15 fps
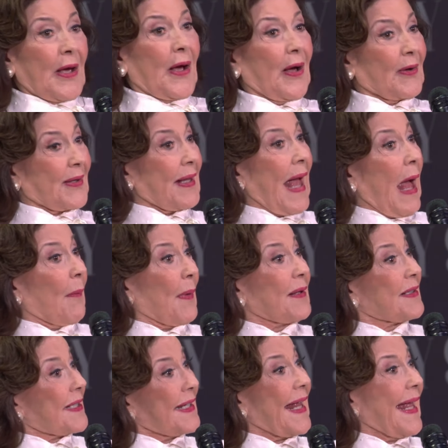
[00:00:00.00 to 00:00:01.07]
okay, how about
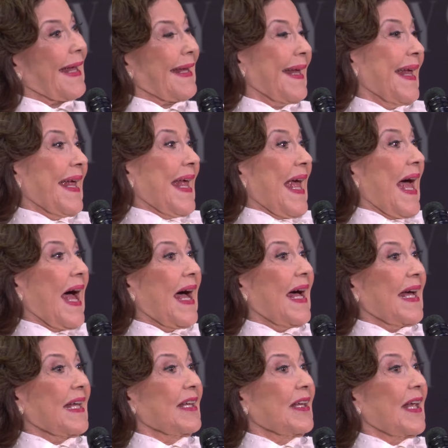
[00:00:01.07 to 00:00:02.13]
today?
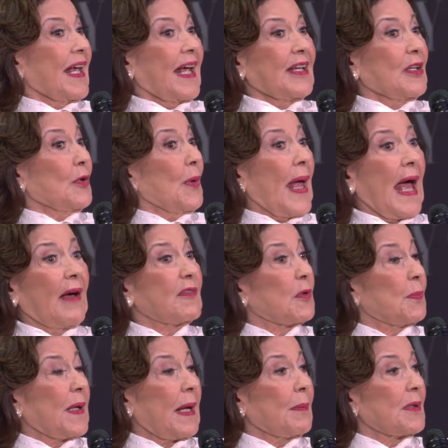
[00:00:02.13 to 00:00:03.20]
And you have to
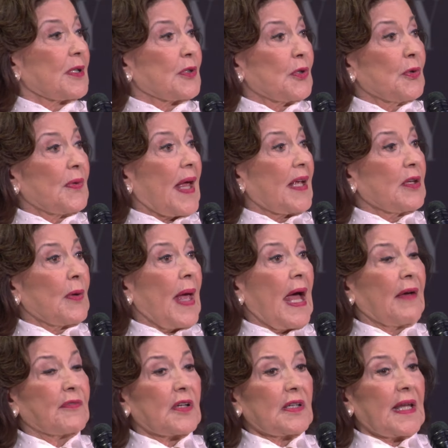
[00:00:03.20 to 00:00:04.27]
be able to do that. You
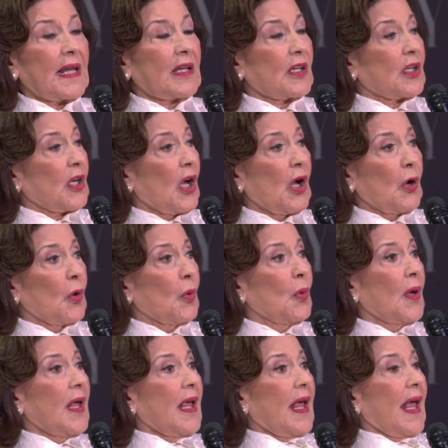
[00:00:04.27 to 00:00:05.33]
have to let it
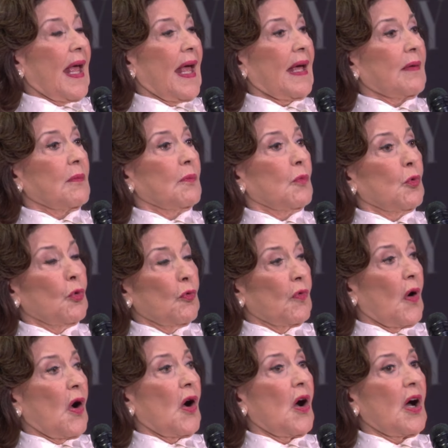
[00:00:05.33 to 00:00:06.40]
go and move
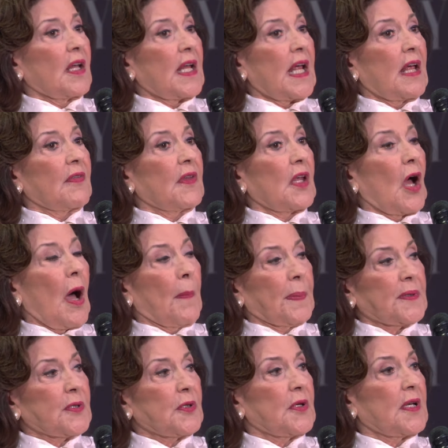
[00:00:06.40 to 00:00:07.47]
on, and the
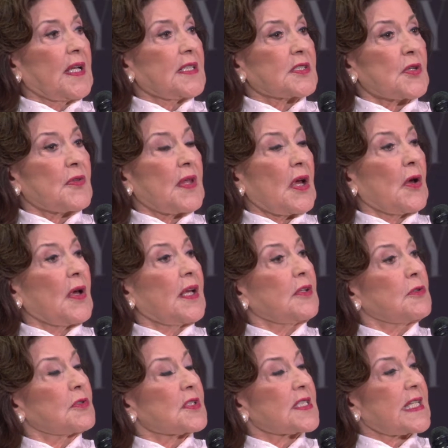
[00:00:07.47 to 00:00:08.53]
opportunities are there, and
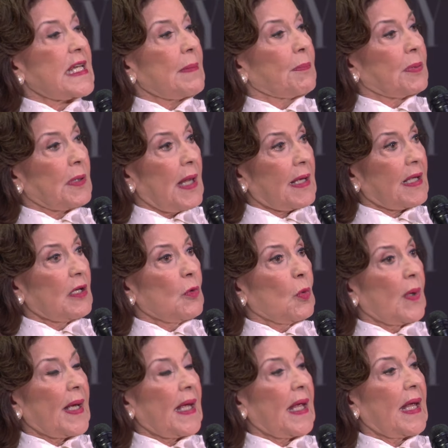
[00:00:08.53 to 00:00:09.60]
you just keep plugging
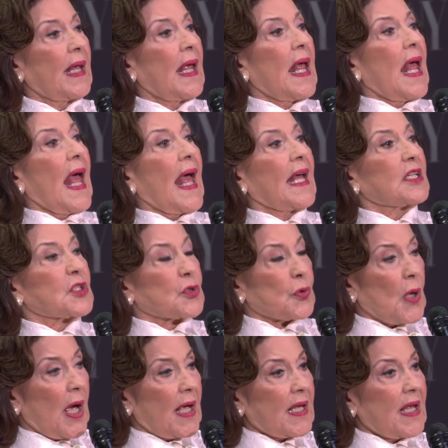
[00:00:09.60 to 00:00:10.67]
away and
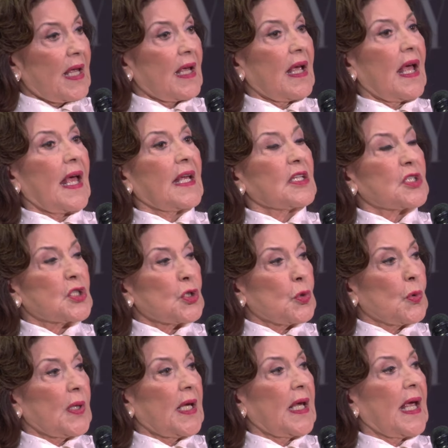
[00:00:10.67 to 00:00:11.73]
trying and
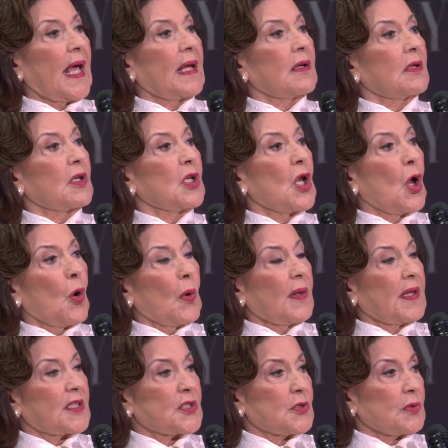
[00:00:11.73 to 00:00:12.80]
doing and knowing
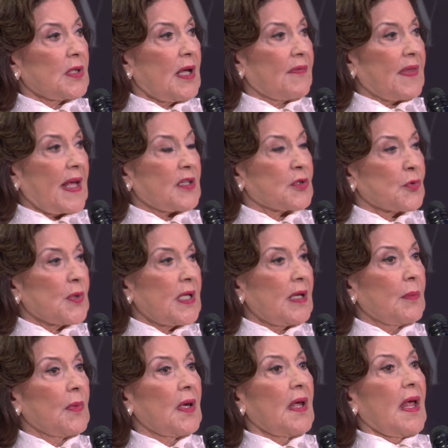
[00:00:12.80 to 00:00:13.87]
that you love that
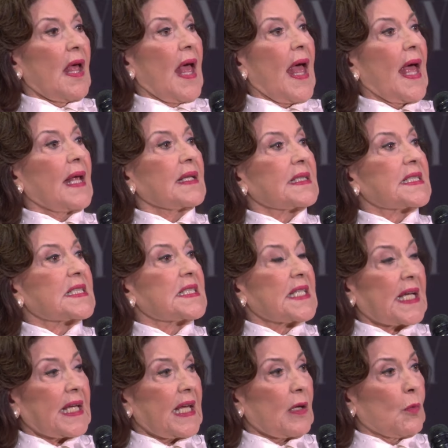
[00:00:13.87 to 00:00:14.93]
dream and
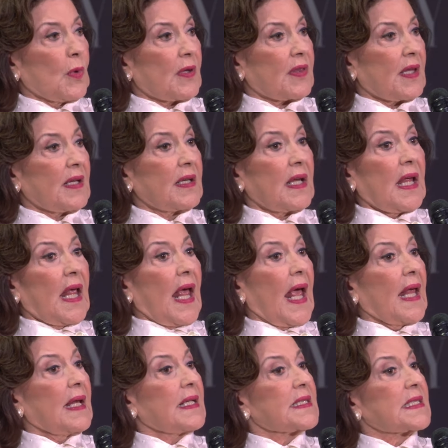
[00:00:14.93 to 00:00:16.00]
sticking with it.
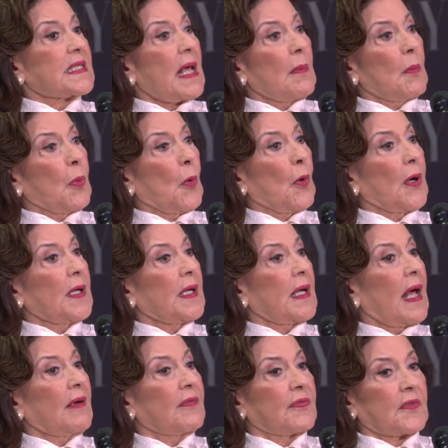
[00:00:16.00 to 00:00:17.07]
And at some point, and
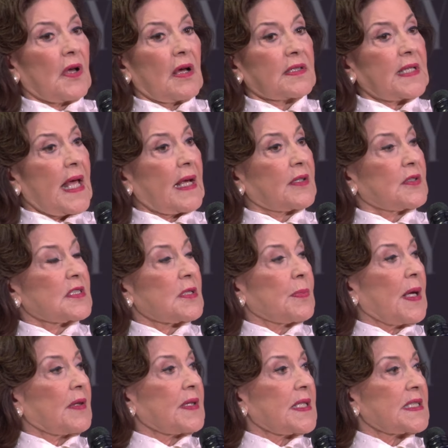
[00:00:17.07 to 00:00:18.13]
I've talked to actors
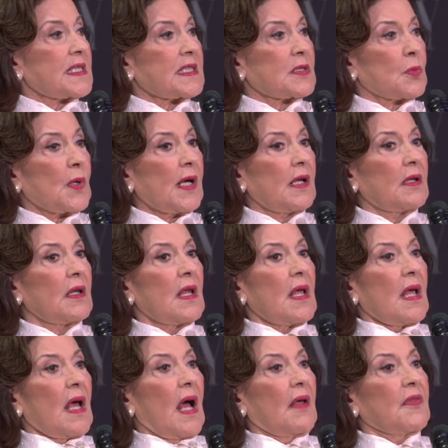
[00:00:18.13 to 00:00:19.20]
about this as well,
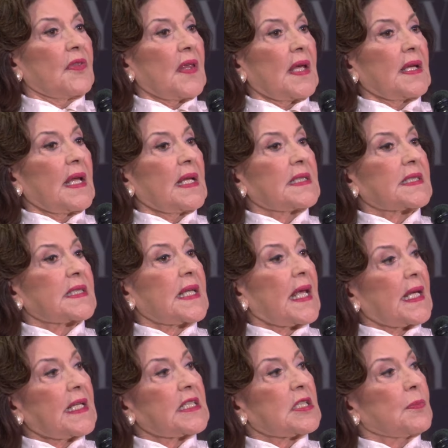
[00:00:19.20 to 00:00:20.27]
that it's
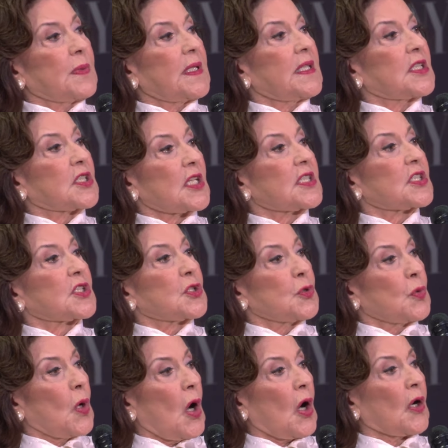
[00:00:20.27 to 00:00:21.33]
getting to be just
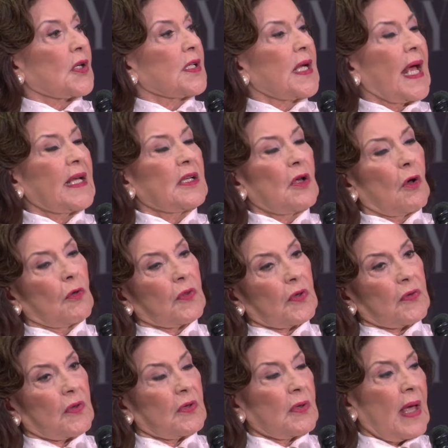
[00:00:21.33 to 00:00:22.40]
too hard. And I know
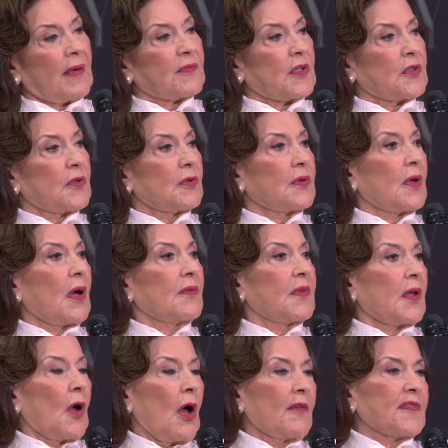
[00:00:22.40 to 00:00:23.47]
that you have to do
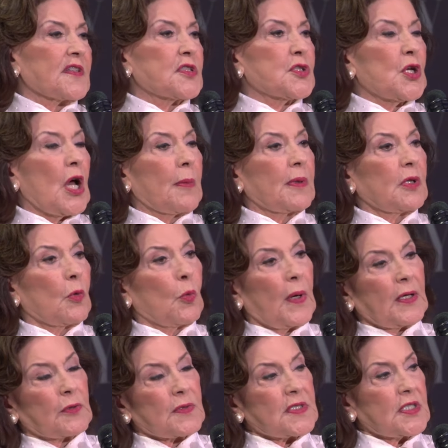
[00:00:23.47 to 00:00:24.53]
the office job and the
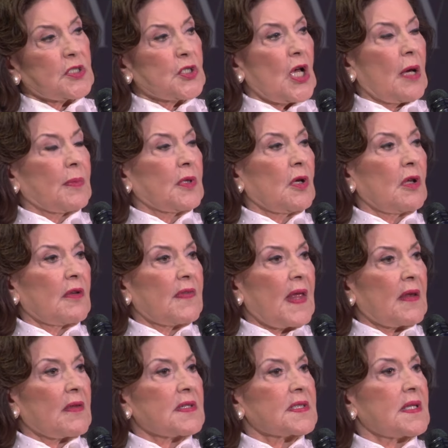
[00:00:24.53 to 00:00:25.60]
waitressing job and all of
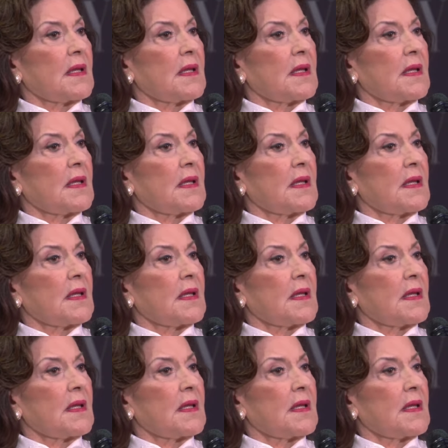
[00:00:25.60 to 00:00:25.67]
that.